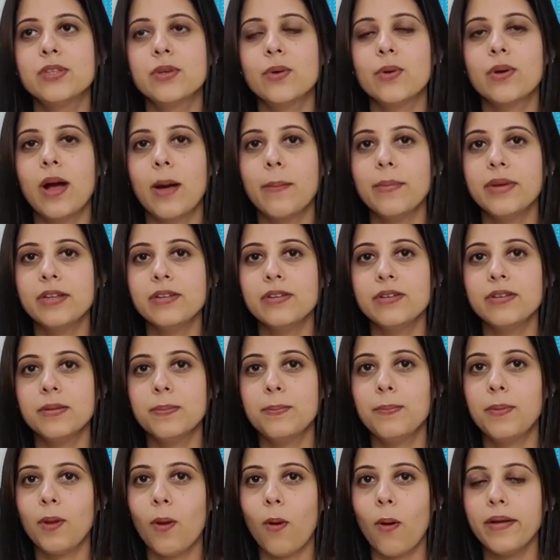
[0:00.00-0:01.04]
So coming to the
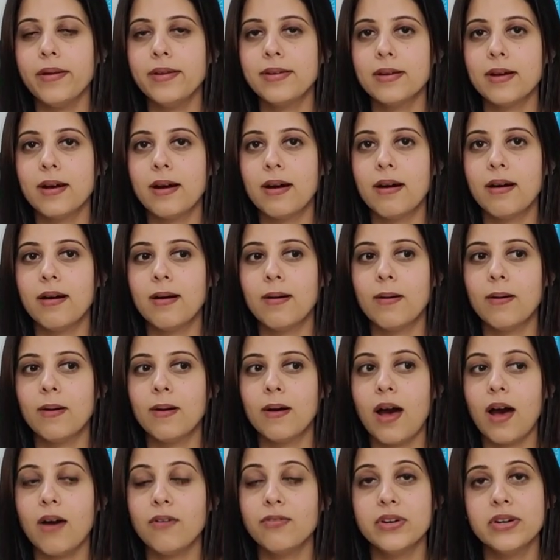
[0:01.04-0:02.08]
plot,
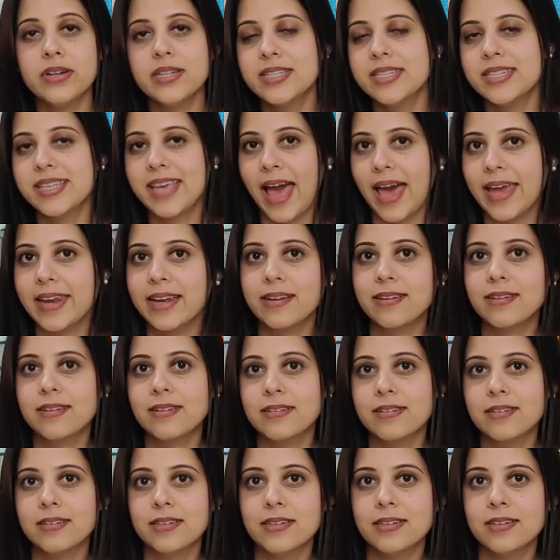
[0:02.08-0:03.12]
our first
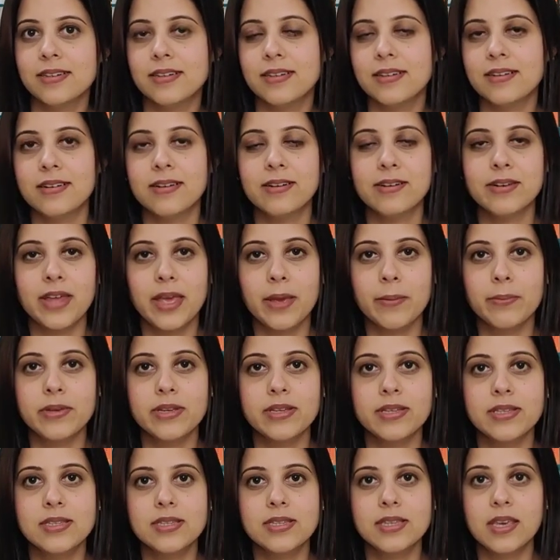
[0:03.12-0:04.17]
character, her name
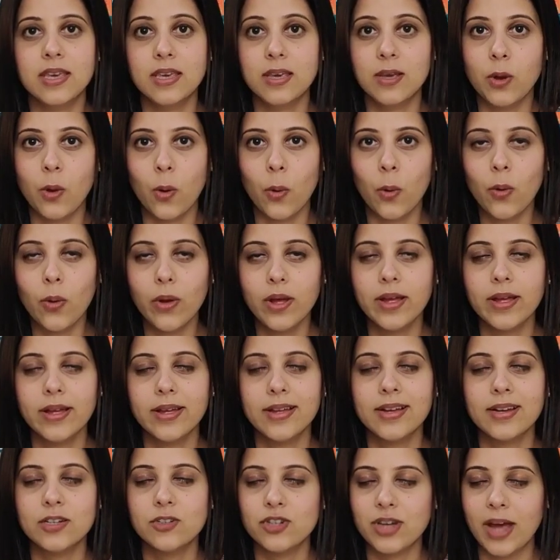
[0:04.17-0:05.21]
is Tsukiko,
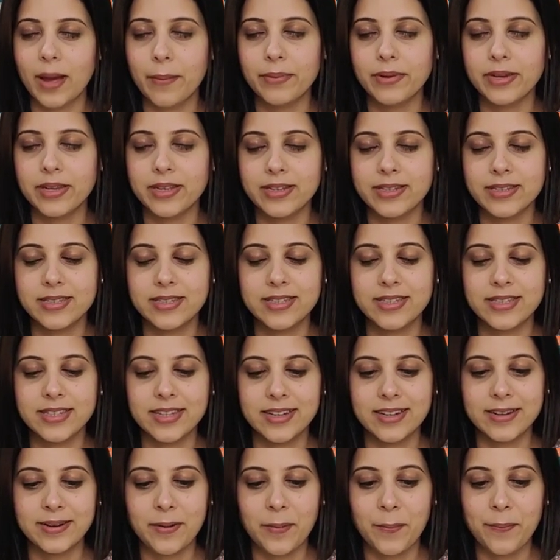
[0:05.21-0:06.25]
Japanese
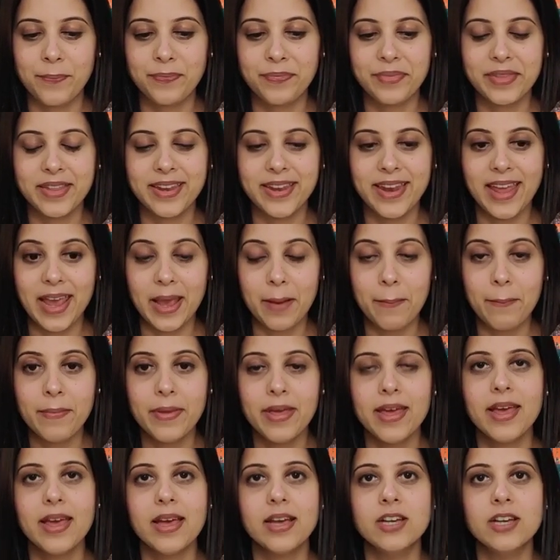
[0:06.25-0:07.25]
name.